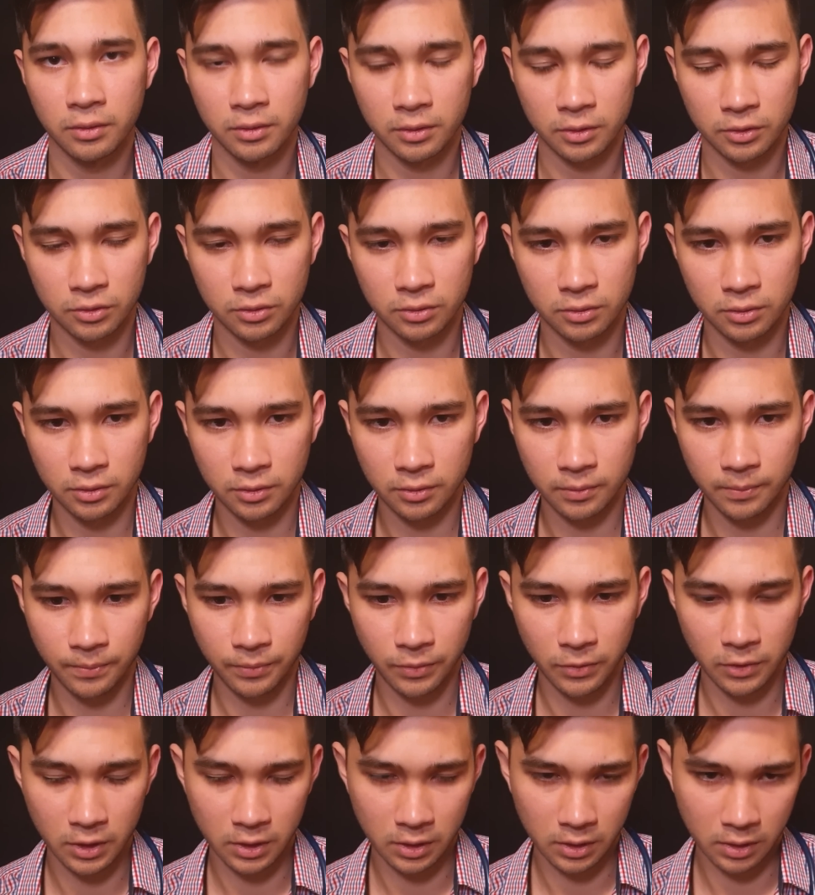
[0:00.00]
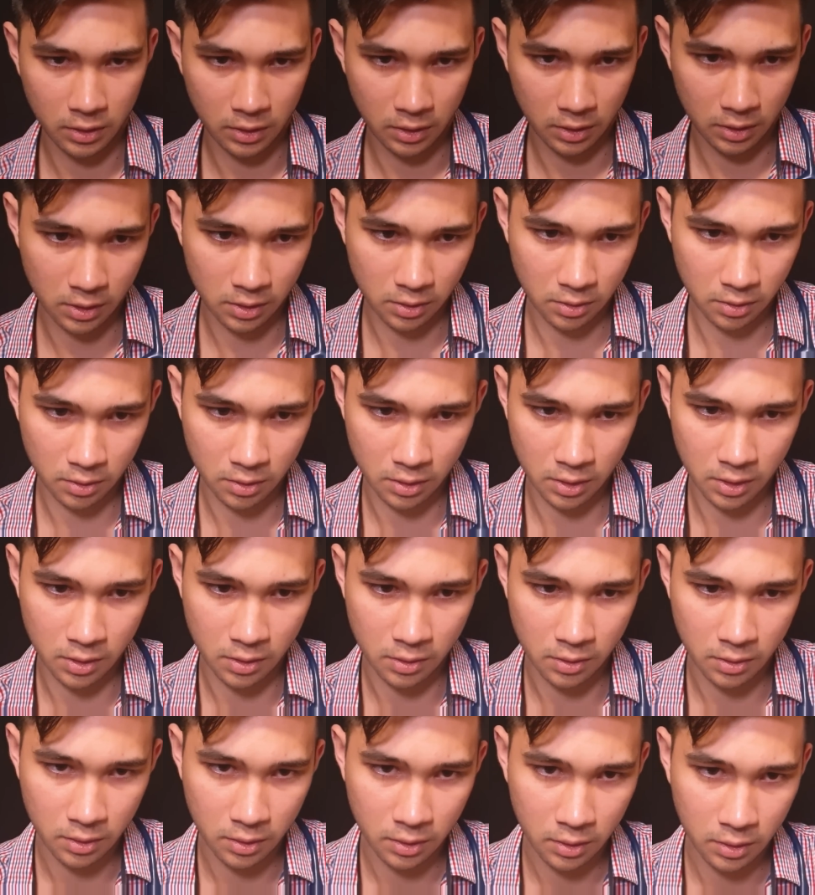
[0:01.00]
Excellent. And
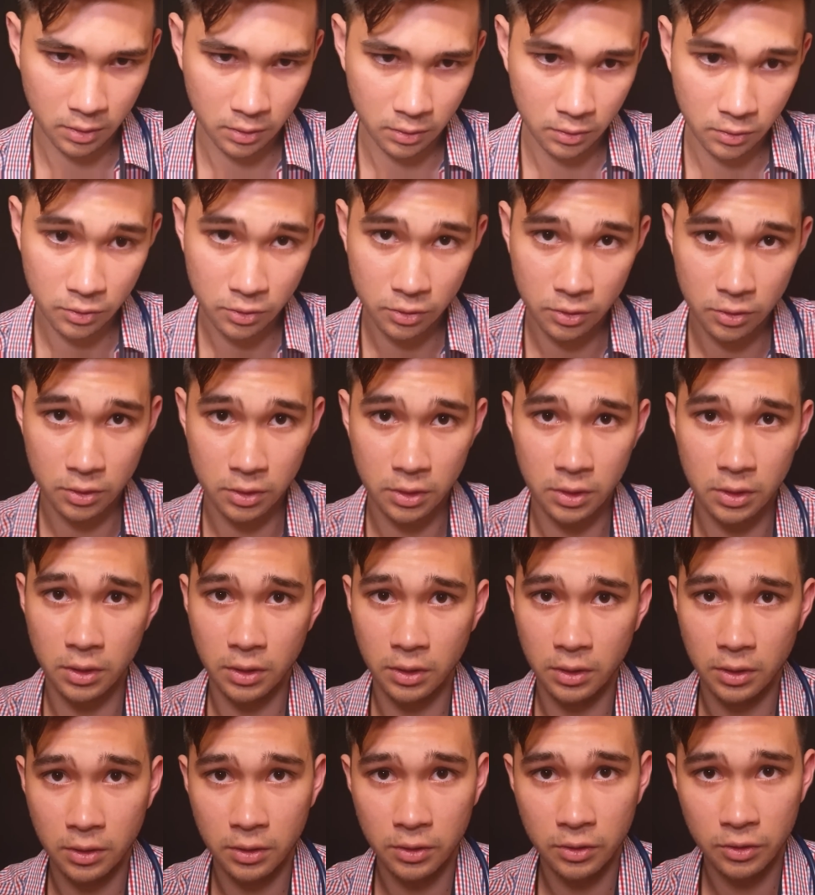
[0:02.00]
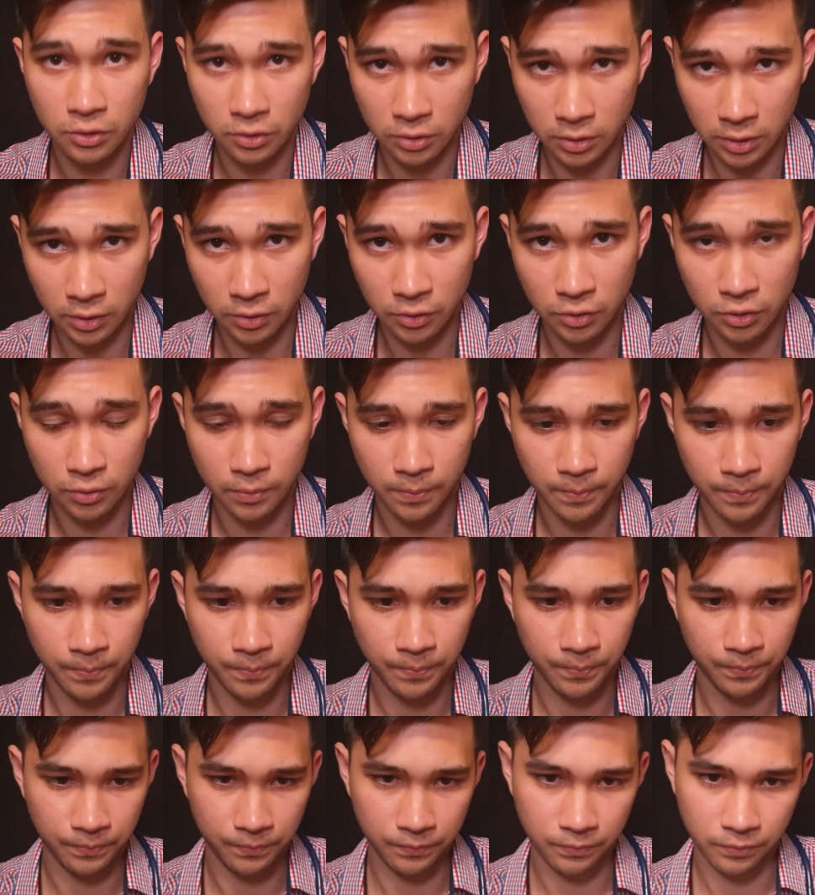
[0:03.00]
then C6.
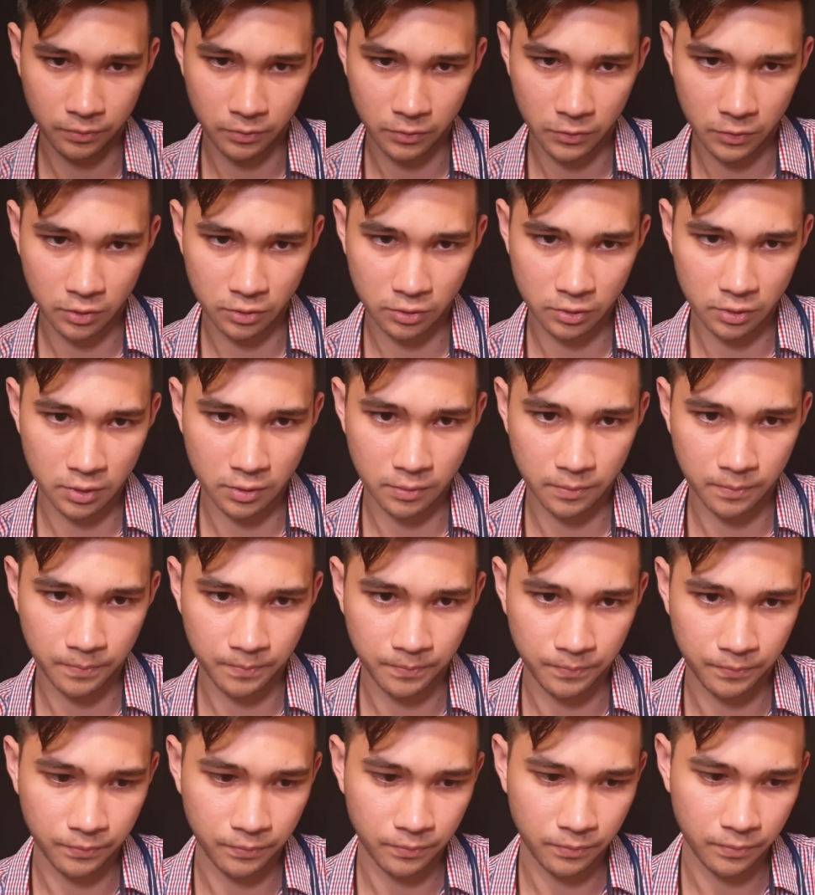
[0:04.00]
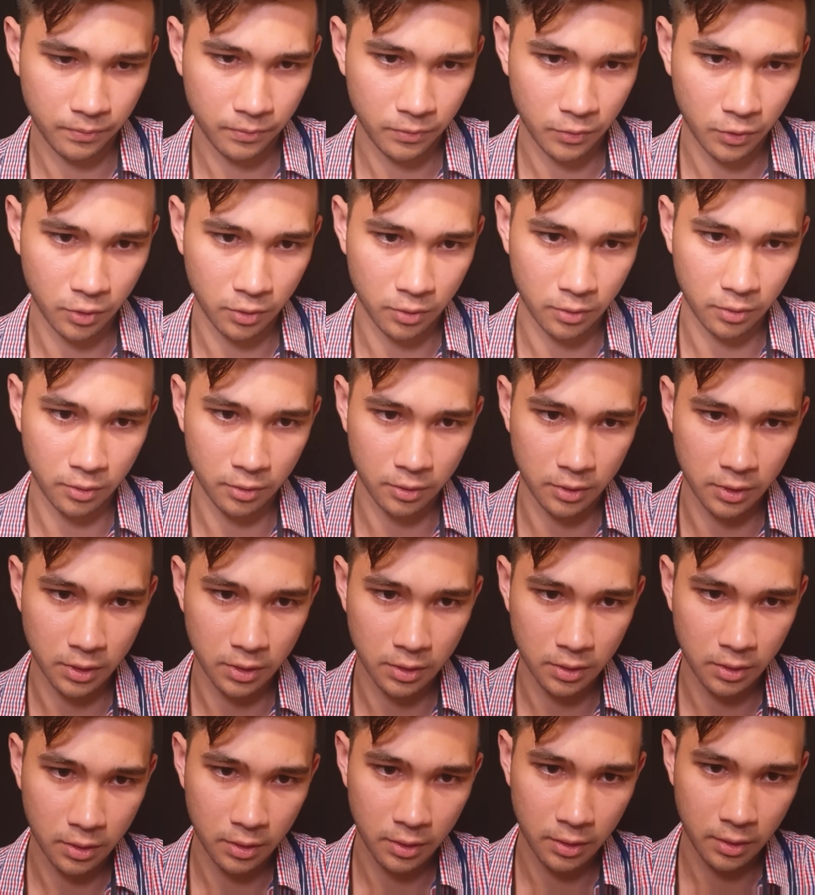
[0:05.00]
That's it. On
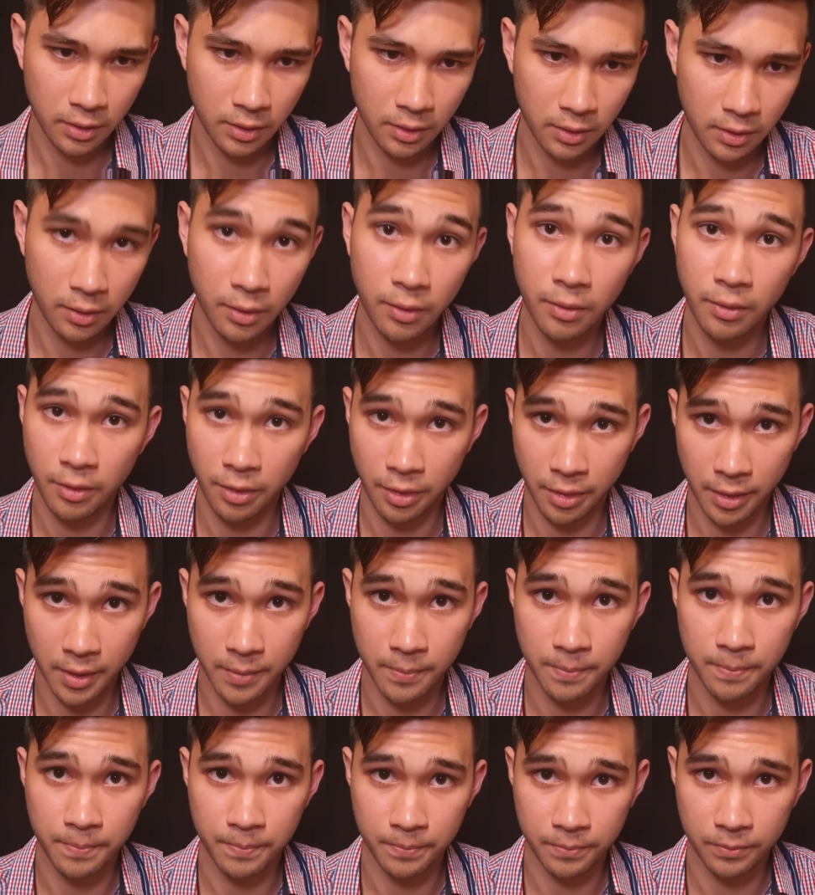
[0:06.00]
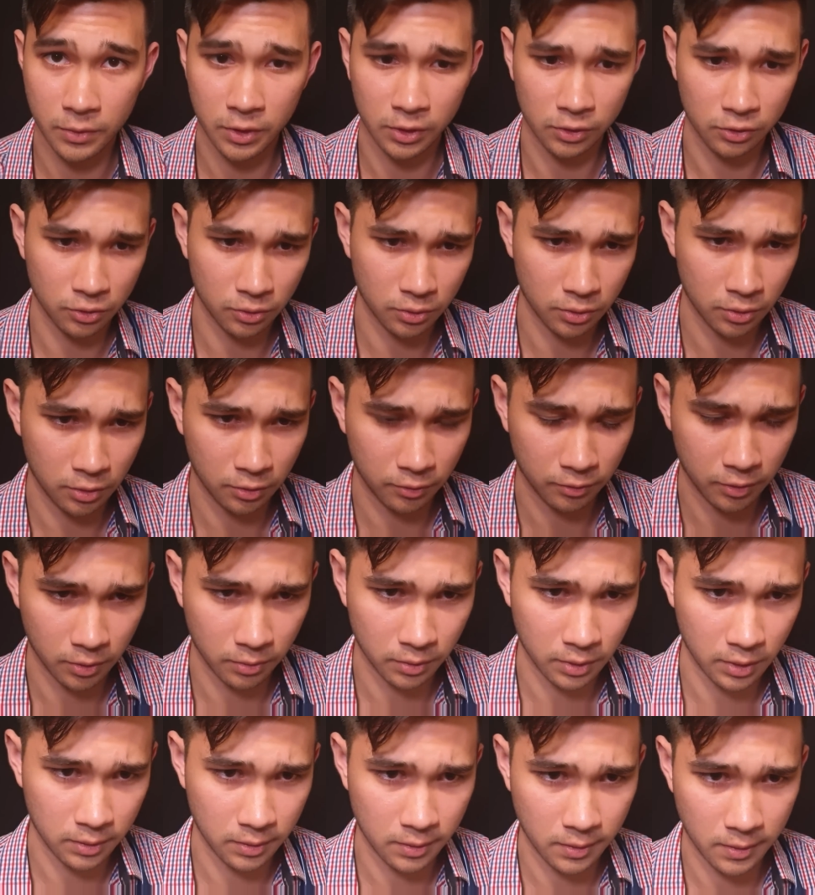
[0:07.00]
the thumb. Excellent, you
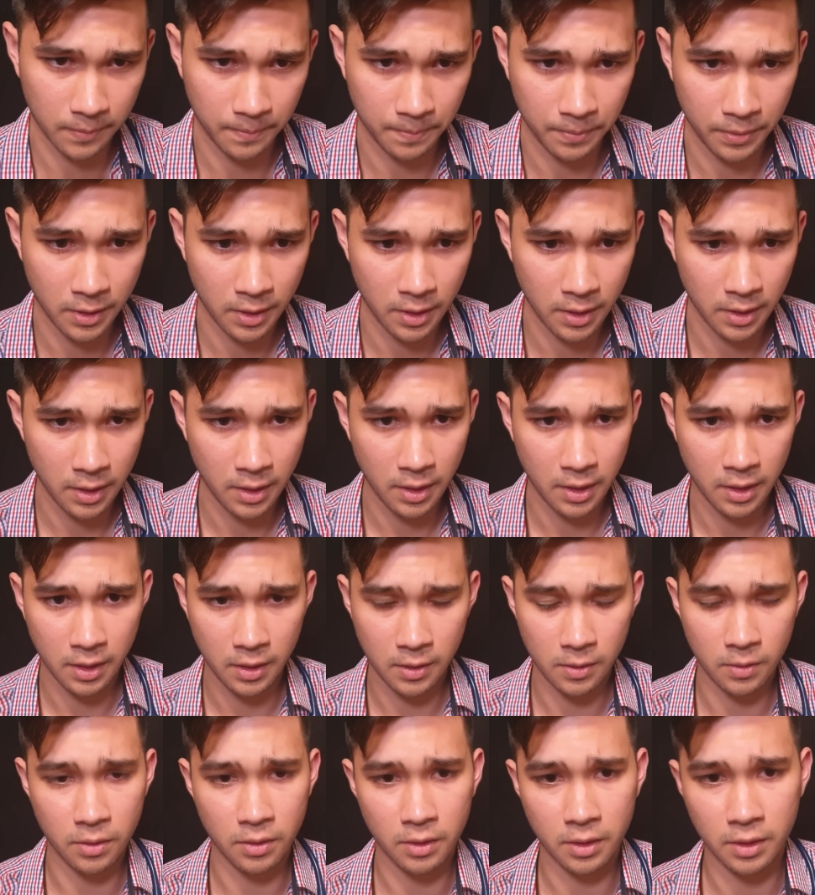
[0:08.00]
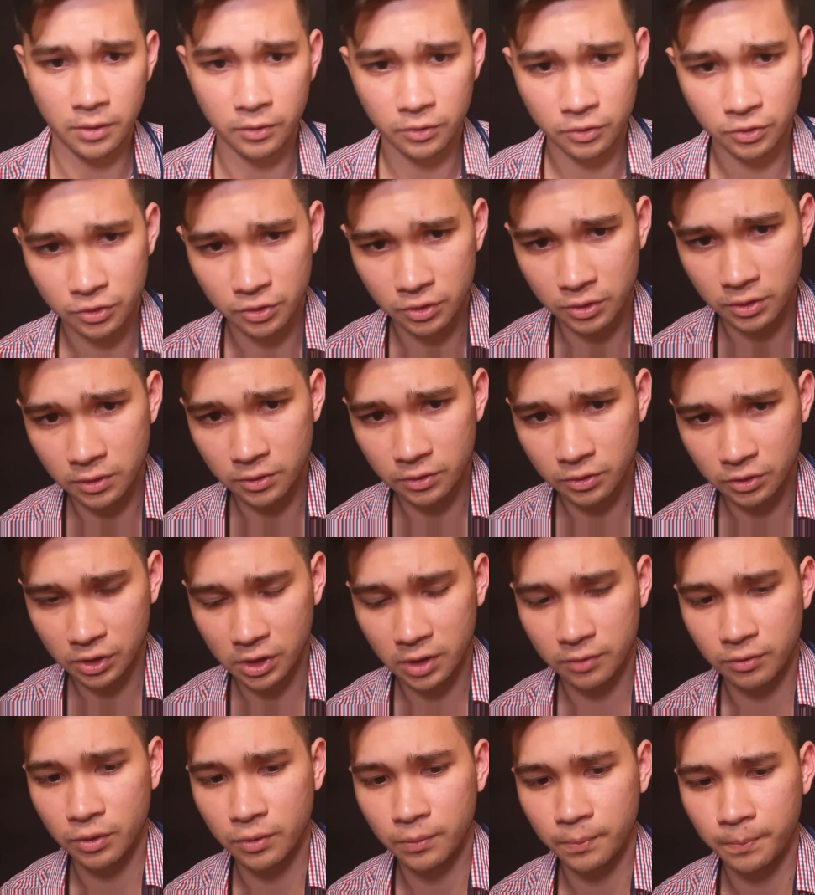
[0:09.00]
felt that there. And then
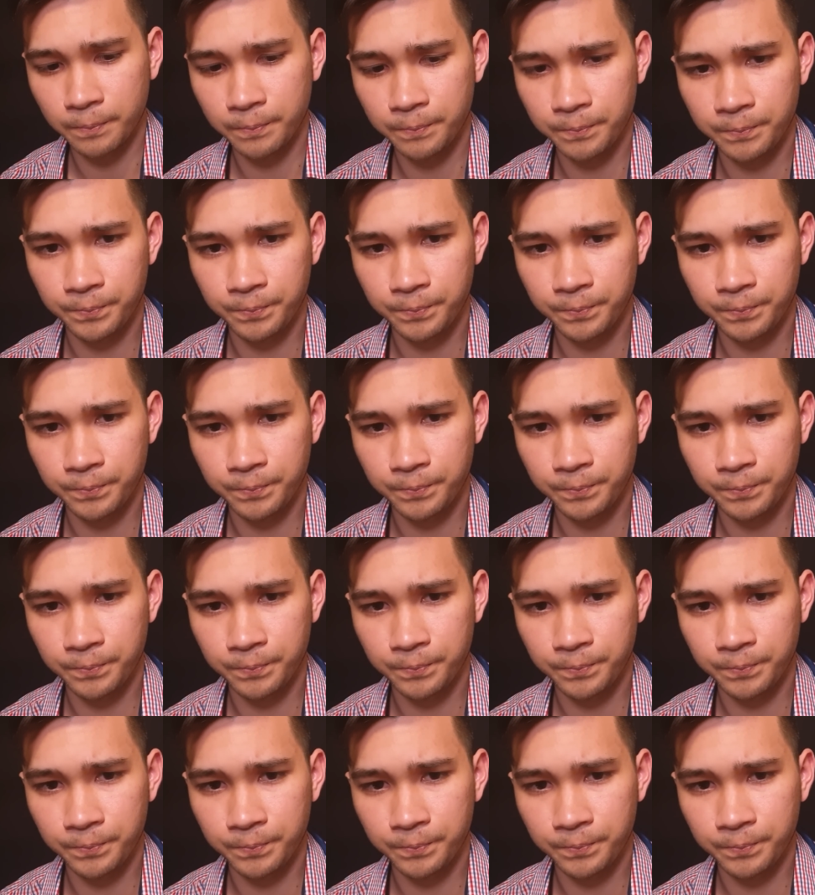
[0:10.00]
C7.